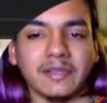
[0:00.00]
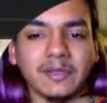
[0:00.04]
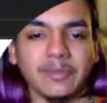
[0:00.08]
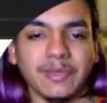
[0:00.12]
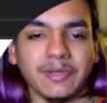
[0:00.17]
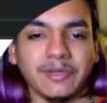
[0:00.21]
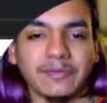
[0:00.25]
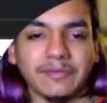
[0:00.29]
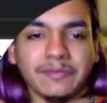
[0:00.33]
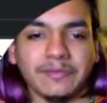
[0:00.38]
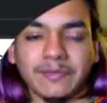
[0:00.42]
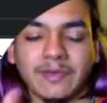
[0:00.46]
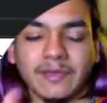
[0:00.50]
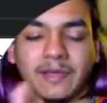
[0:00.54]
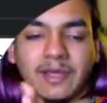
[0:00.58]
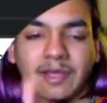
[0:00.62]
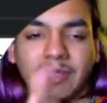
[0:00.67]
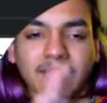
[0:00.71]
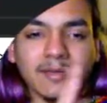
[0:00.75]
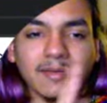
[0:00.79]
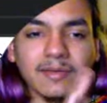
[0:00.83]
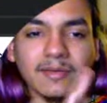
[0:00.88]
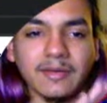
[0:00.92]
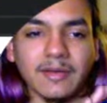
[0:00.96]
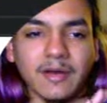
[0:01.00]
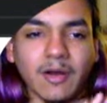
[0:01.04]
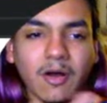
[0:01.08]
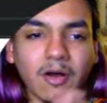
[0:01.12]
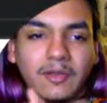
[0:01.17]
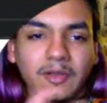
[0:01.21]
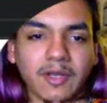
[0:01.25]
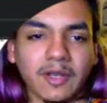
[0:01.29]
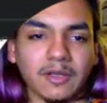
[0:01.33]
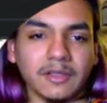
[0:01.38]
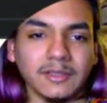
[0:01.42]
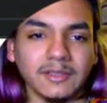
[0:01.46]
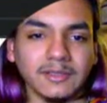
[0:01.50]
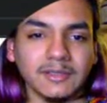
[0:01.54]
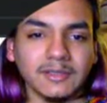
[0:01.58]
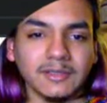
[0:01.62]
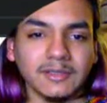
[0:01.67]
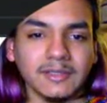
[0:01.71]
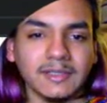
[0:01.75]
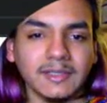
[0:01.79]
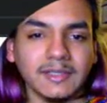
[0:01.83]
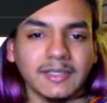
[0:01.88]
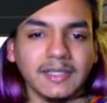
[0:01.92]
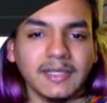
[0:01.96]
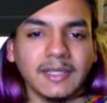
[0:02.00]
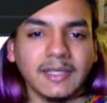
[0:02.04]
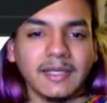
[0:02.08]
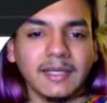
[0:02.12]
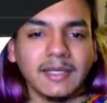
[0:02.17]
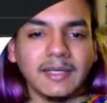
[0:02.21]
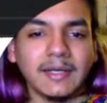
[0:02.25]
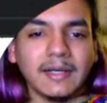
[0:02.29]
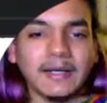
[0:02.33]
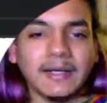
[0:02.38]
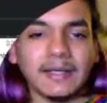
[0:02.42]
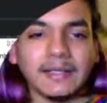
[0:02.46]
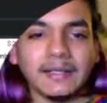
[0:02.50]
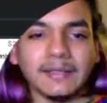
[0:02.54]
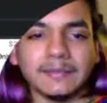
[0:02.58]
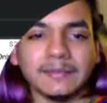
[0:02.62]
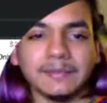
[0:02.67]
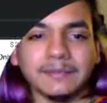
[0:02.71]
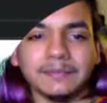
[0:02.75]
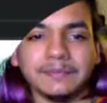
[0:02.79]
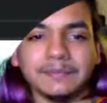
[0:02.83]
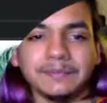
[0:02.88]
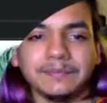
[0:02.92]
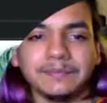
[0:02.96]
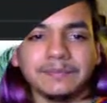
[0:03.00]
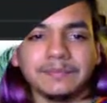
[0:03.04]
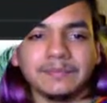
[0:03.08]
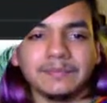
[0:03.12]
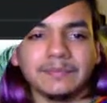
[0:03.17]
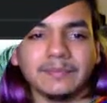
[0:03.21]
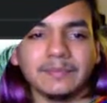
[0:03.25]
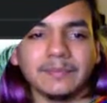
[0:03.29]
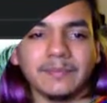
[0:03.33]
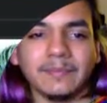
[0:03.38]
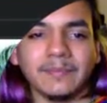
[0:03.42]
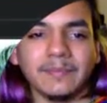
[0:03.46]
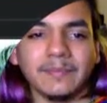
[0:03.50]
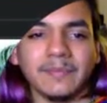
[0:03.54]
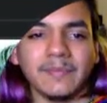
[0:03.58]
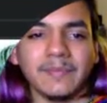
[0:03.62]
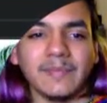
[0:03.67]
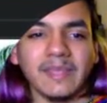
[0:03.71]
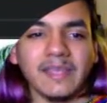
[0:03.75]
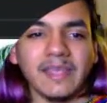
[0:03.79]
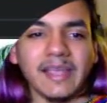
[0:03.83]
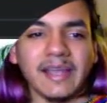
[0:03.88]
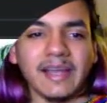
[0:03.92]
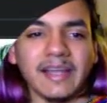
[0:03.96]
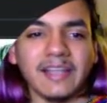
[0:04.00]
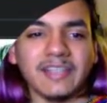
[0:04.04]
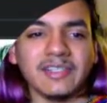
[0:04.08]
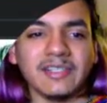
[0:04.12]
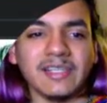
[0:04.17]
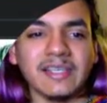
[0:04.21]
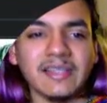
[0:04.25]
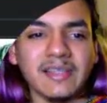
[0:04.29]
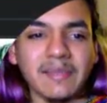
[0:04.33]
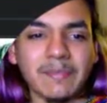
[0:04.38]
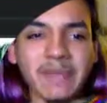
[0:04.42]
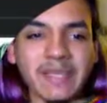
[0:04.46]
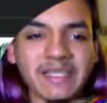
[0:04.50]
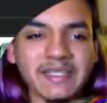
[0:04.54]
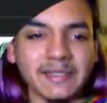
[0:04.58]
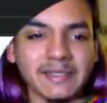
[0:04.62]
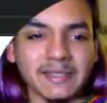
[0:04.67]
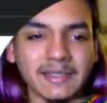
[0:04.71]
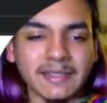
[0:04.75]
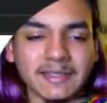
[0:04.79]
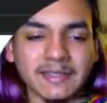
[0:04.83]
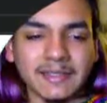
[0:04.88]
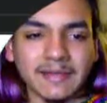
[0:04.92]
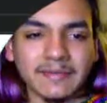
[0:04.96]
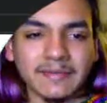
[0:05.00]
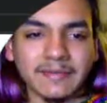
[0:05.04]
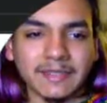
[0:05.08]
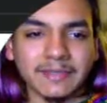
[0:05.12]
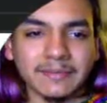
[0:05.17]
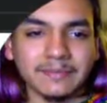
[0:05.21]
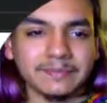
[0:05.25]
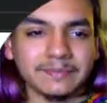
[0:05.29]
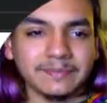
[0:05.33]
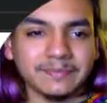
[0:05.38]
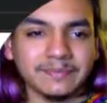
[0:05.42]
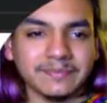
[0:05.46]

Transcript: a little bit of all the colors. And I just like the messiness of it.